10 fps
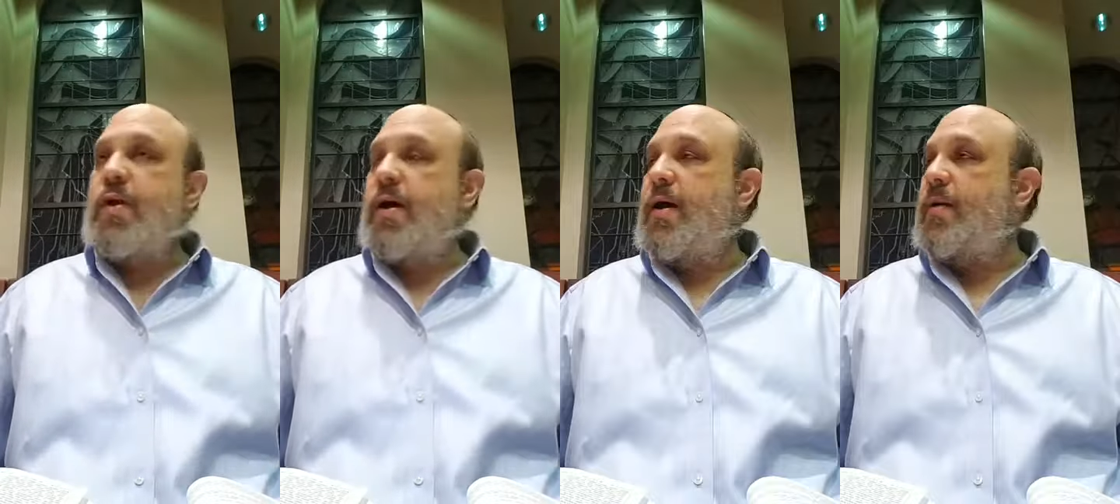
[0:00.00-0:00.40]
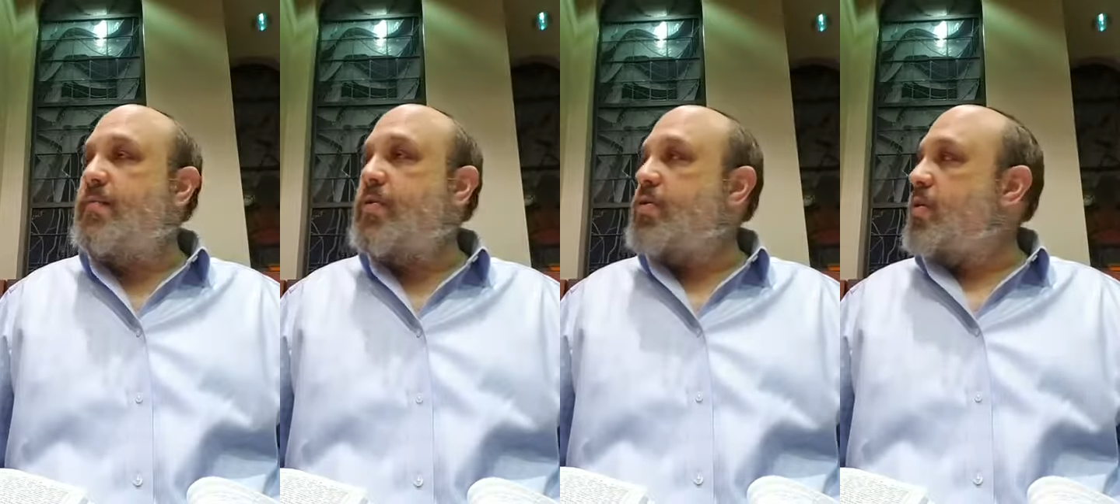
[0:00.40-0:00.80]

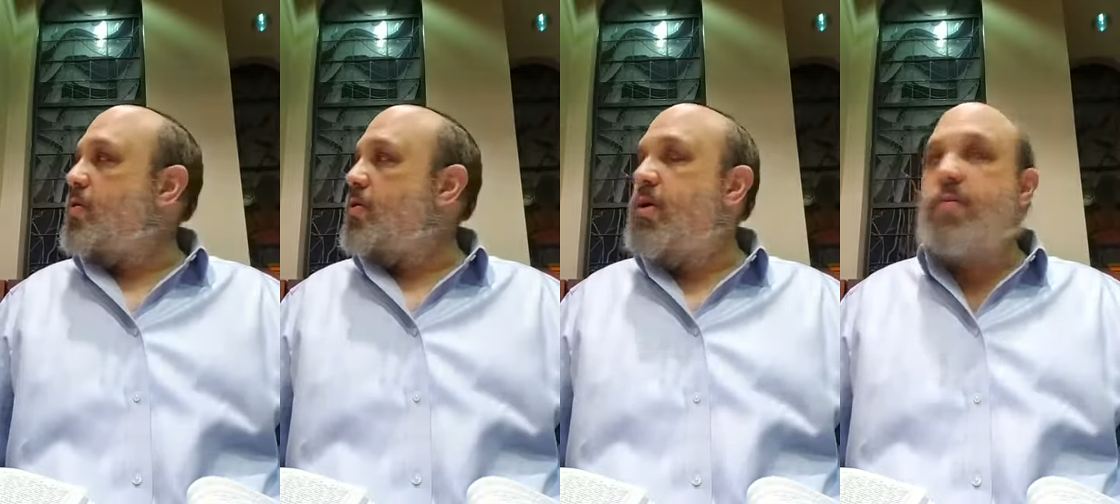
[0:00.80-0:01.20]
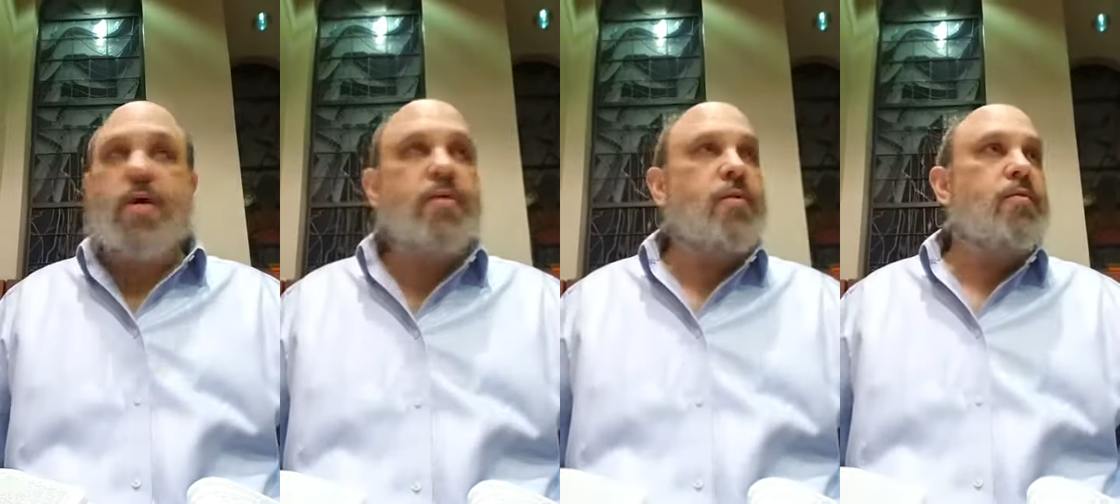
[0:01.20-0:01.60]
Um, so he
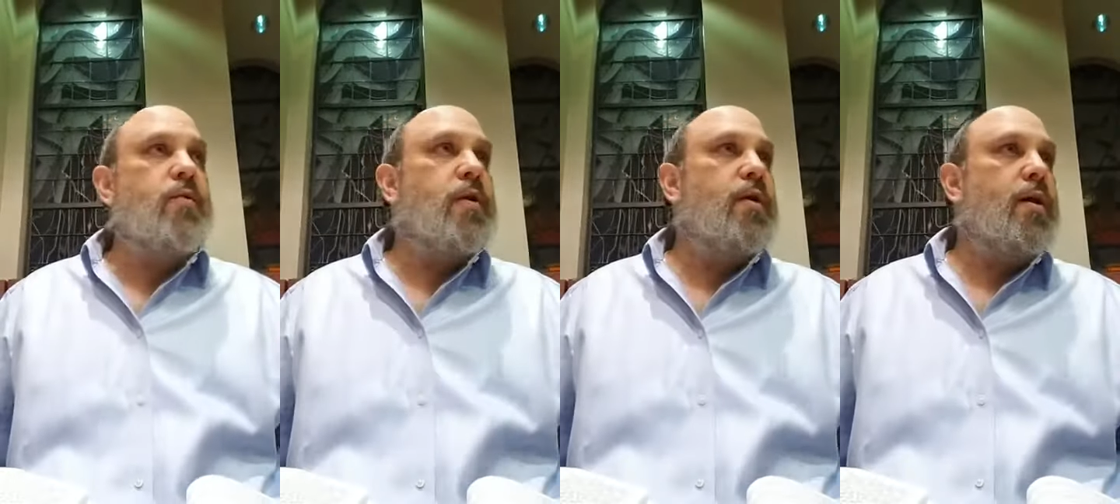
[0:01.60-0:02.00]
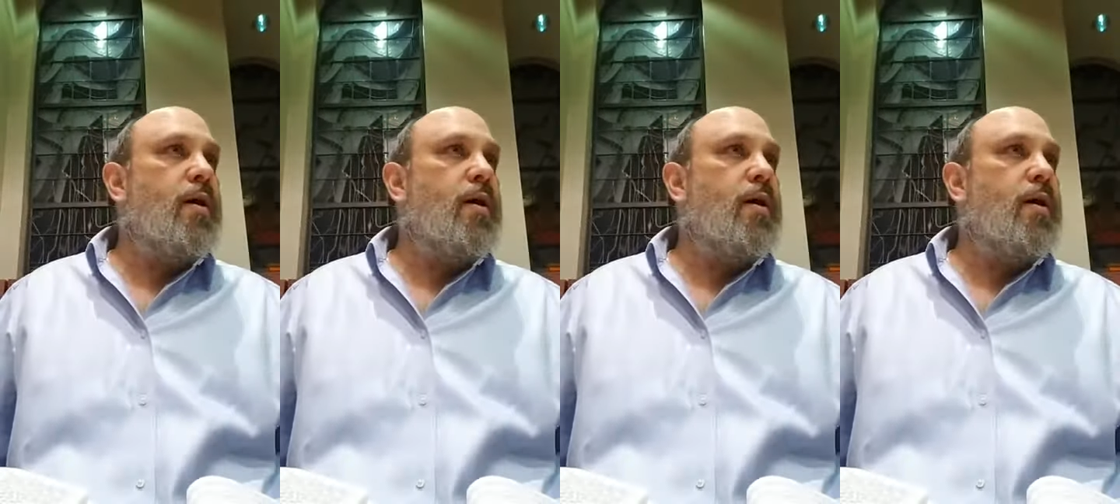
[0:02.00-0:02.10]
wasn't really